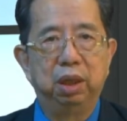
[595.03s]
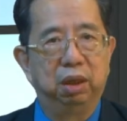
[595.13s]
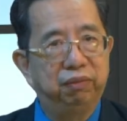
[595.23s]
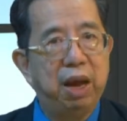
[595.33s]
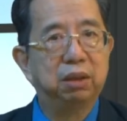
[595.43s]

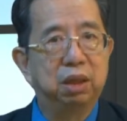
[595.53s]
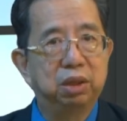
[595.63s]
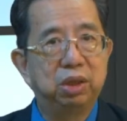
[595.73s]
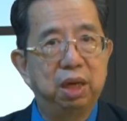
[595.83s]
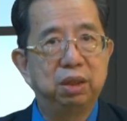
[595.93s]
In fact,
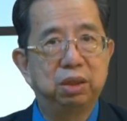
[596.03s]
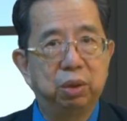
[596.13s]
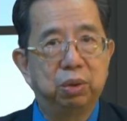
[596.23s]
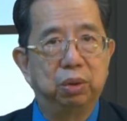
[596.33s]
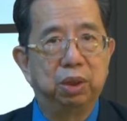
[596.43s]
her Chinese is
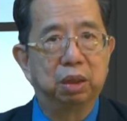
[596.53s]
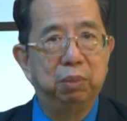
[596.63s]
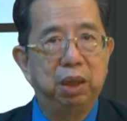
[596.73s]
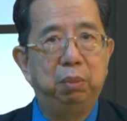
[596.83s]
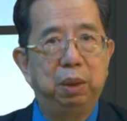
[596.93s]
so good
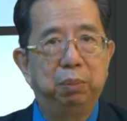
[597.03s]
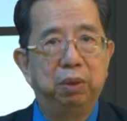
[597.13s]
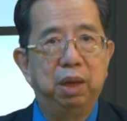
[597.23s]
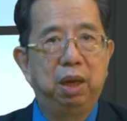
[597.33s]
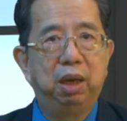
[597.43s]
that many
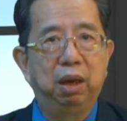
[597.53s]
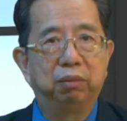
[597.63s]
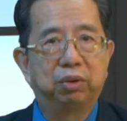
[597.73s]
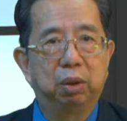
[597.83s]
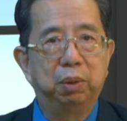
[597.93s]
people
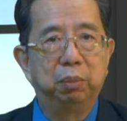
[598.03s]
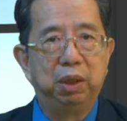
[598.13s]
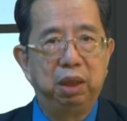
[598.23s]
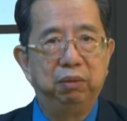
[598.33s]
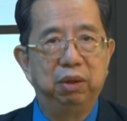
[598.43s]
have trouble
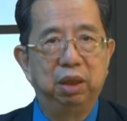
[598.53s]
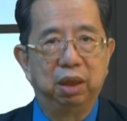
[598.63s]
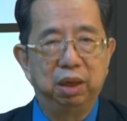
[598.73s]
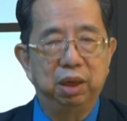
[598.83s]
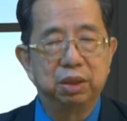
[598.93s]
believing
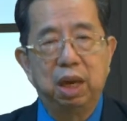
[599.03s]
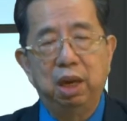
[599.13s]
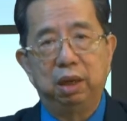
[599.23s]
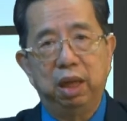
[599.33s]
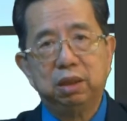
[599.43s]
their ears.
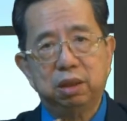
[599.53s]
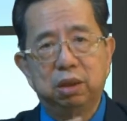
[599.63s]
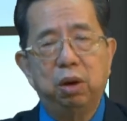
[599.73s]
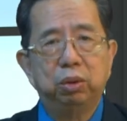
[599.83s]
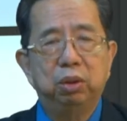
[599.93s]
Let's
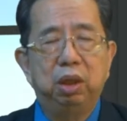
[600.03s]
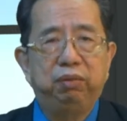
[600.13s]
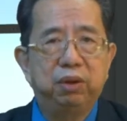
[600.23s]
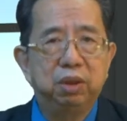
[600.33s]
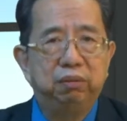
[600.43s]
go to the
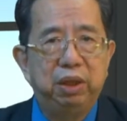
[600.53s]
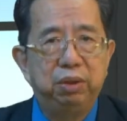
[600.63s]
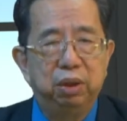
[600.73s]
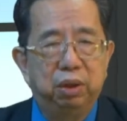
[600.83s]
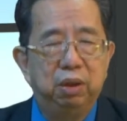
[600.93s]
first
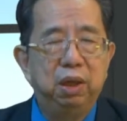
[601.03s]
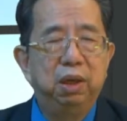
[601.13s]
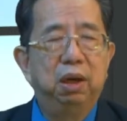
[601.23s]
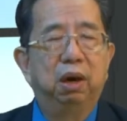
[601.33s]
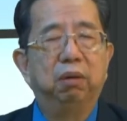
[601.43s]
video
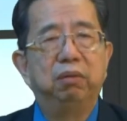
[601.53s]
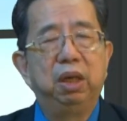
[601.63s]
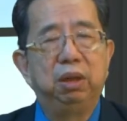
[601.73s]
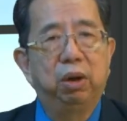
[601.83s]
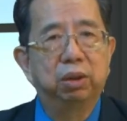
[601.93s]
of
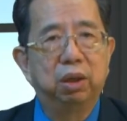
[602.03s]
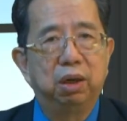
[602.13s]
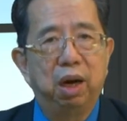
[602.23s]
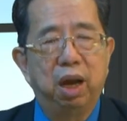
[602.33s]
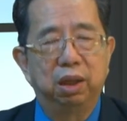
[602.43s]
the
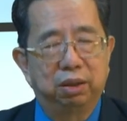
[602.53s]
daughter, uh,